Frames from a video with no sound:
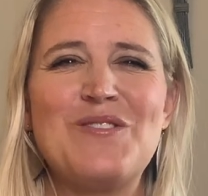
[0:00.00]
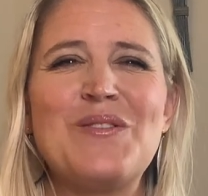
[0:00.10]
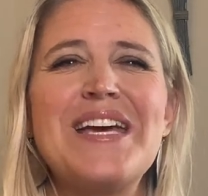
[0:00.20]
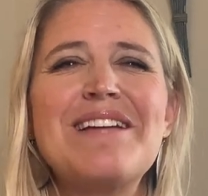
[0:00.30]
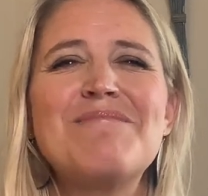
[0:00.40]

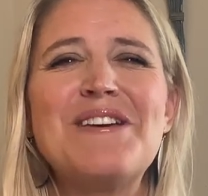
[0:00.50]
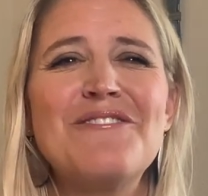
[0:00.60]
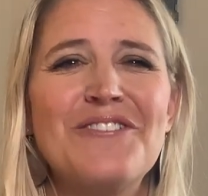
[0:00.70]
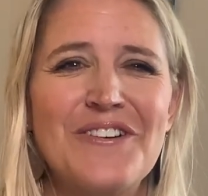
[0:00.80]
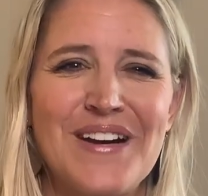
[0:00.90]
We can be
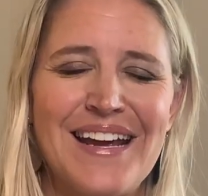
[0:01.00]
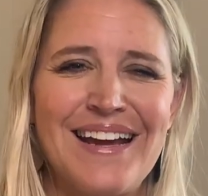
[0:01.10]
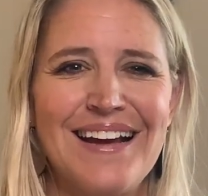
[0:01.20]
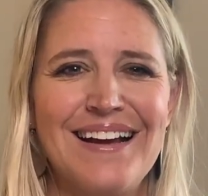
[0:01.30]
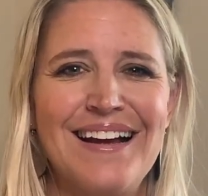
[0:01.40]

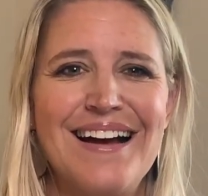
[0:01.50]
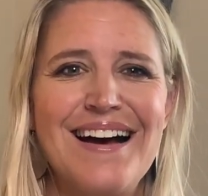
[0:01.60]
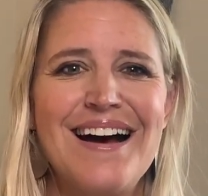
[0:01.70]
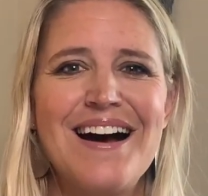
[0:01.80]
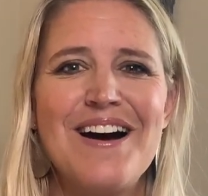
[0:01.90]
free.
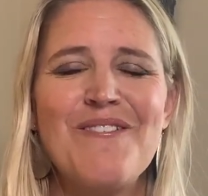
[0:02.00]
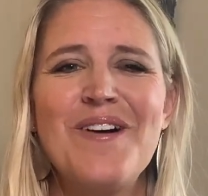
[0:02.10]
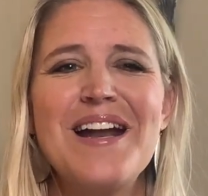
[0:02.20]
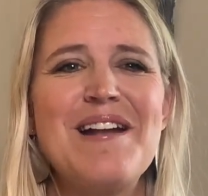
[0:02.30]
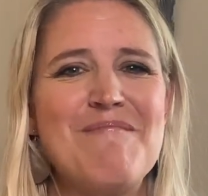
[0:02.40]

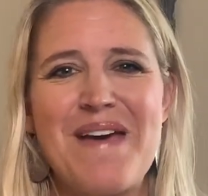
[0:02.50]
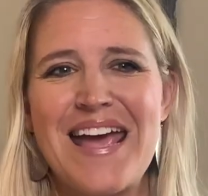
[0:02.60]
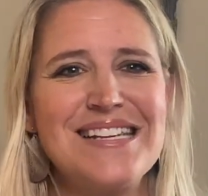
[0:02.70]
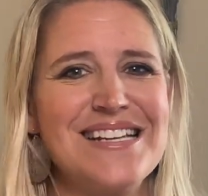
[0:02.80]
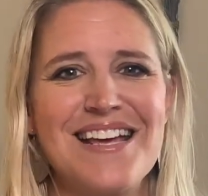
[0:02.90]
What an
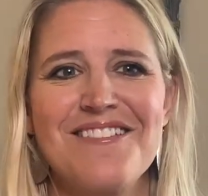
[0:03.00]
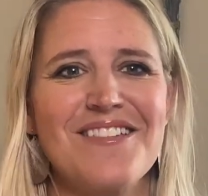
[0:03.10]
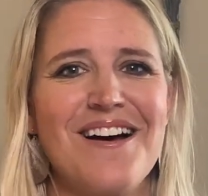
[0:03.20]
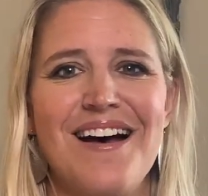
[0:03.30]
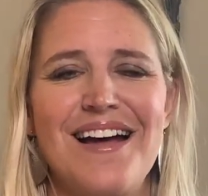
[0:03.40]
amazing
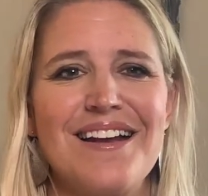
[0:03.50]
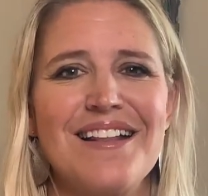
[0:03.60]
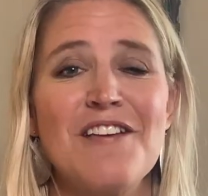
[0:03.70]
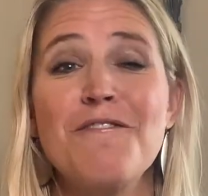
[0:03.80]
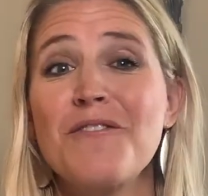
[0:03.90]
thought.
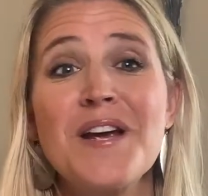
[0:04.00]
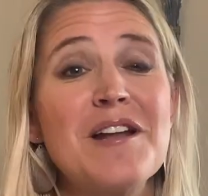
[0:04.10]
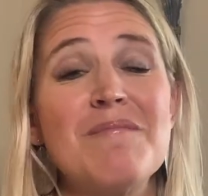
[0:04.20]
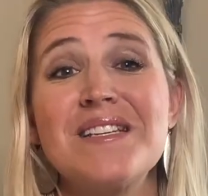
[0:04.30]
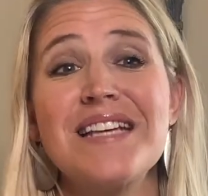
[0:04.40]
The
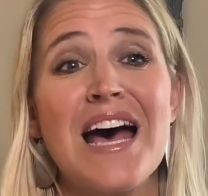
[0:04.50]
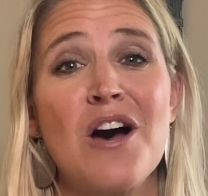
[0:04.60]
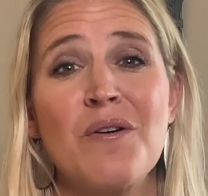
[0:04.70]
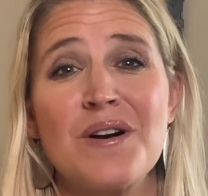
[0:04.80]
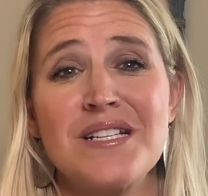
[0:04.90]
freedom is
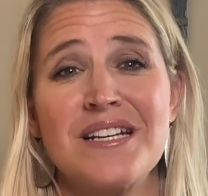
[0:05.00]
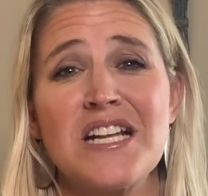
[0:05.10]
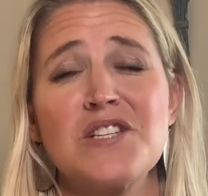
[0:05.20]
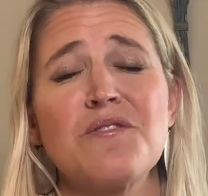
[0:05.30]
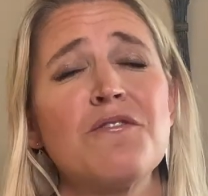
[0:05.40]
ours, and
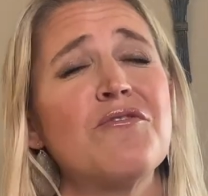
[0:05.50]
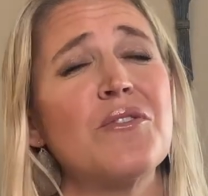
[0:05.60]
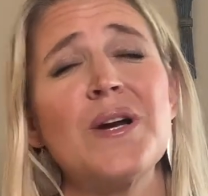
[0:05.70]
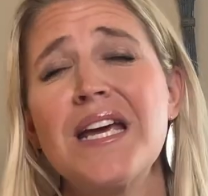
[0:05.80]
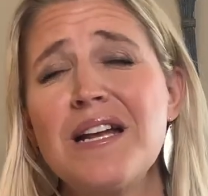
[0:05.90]
it's for
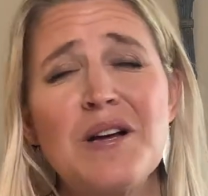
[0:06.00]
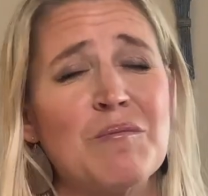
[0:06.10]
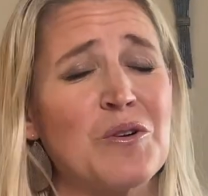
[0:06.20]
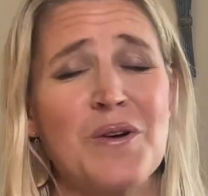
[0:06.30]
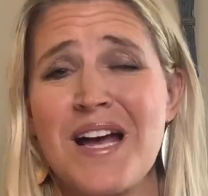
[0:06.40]
freedom
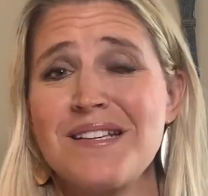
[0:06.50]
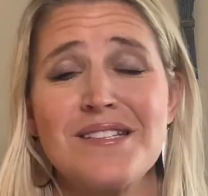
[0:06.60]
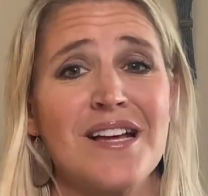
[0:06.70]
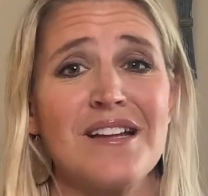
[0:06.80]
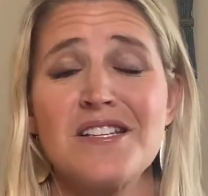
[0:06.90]
Christ
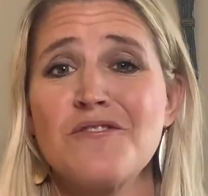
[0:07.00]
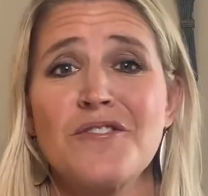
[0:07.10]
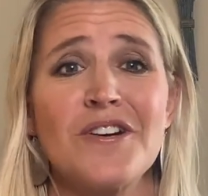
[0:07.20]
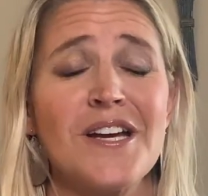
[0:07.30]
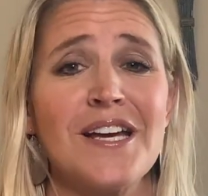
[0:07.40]
set us
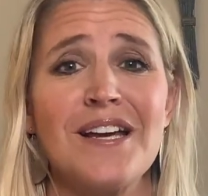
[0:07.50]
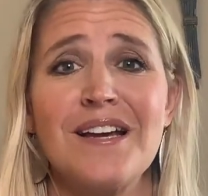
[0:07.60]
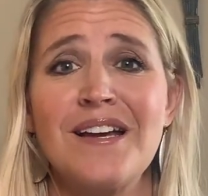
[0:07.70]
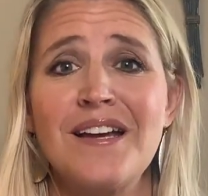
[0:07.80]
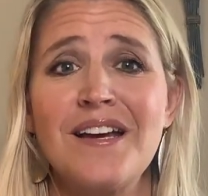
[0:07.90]
free.
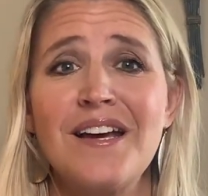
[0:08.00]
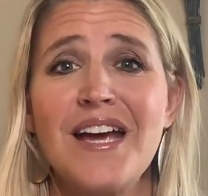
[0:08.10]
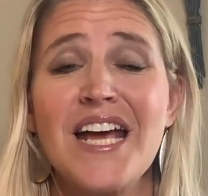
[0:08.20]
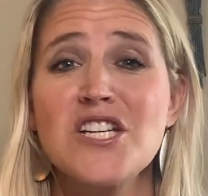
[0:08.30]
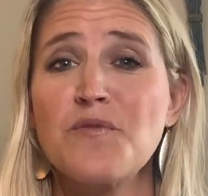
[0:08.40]

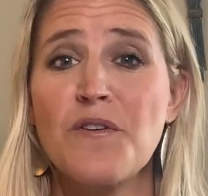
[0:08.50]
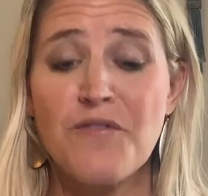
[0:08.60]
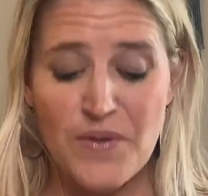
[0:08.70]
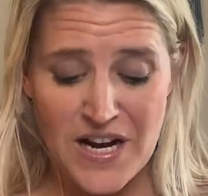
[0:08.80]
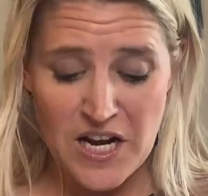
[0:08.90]
It's for
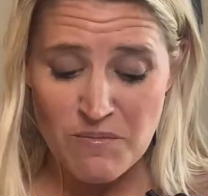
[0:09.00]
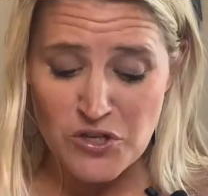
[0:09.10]
freedom.